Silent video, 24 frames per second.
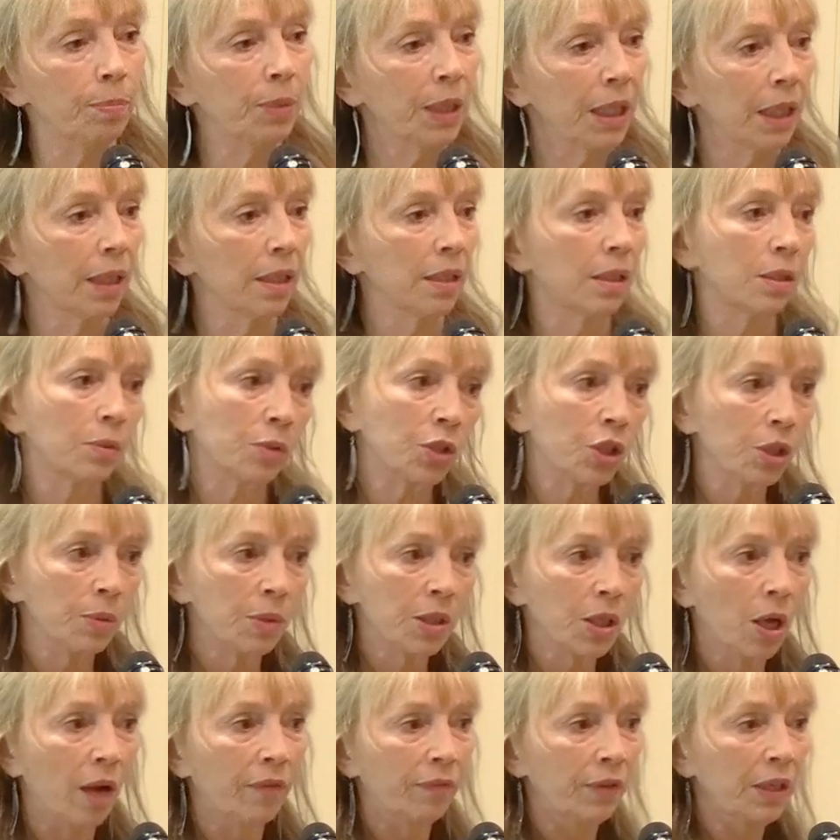because she
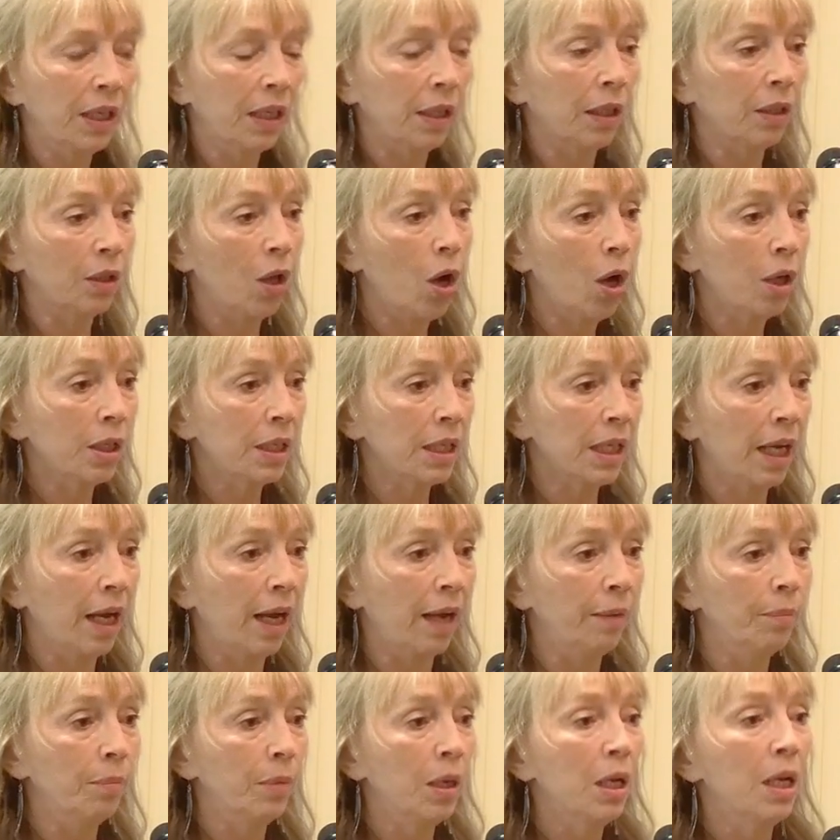was often in a long
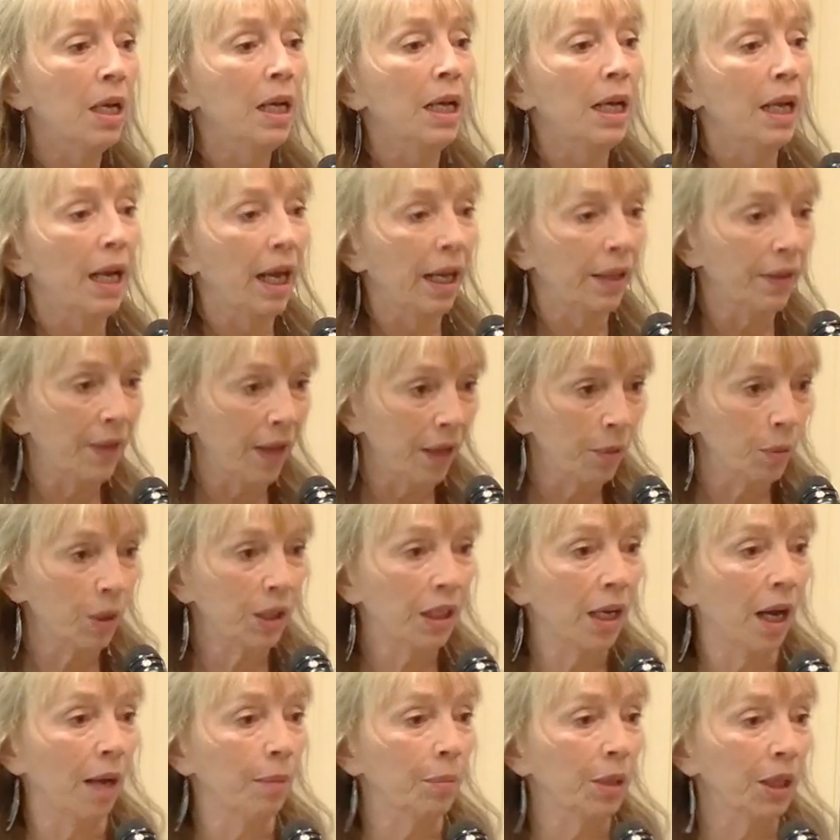time, and they
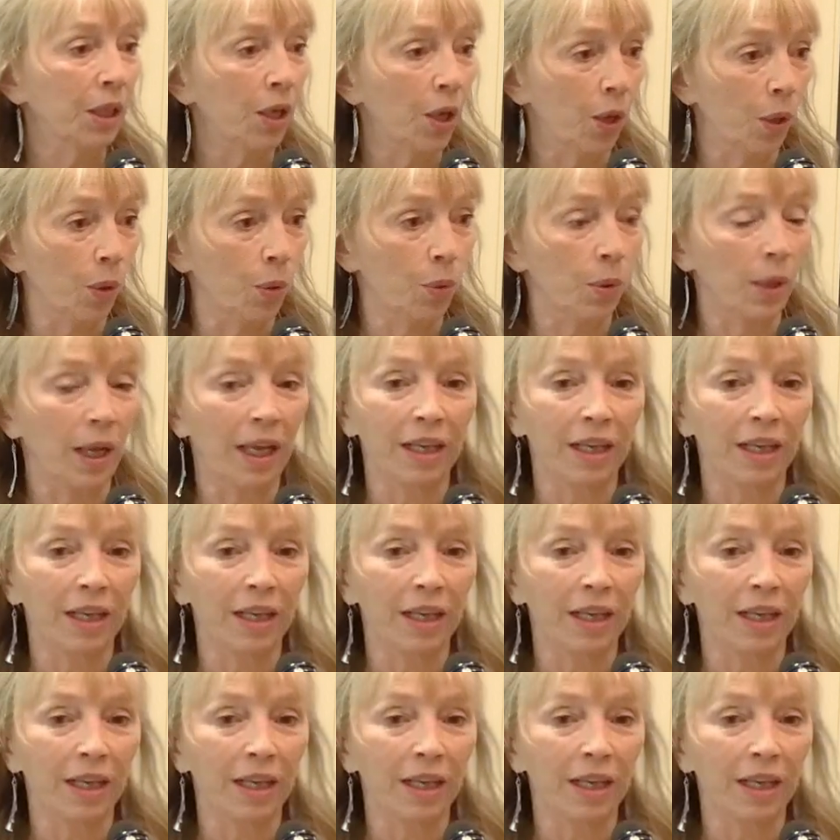would come and go.